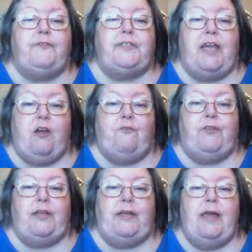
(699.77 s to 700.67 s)

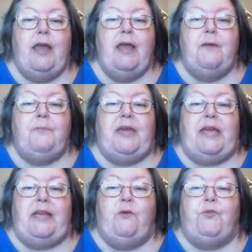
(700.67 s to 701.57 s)
carefully,
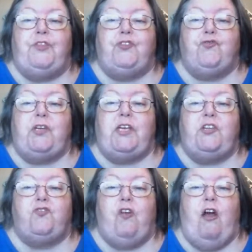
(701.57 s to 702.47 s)
beginning with a
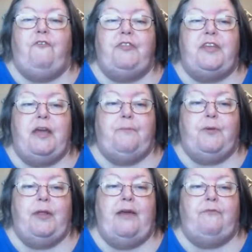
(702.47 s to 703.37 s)
drinking trough at the
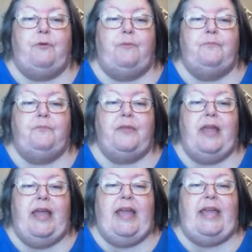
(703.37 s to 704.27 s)
upper level.
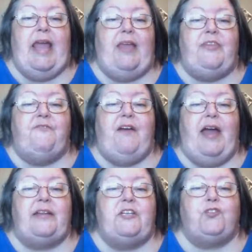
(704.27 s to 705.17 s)
He had the
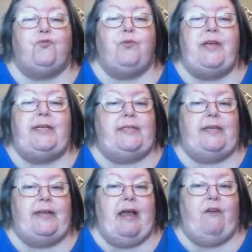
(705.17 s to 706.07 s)
finest
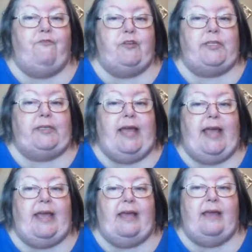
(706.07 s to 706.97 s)
reason now for
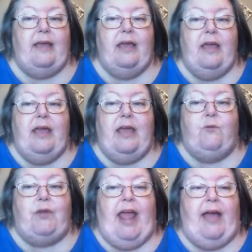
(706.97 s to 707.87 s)
delaying. He
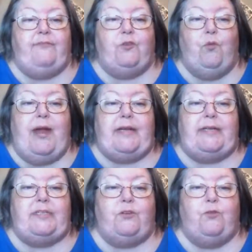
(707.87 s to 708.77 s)
would have to wait
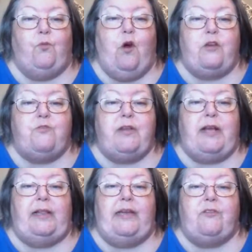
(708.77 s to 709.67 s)
until the water had
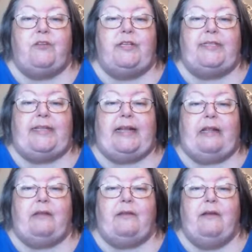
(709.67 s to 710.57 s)
cleared and settled.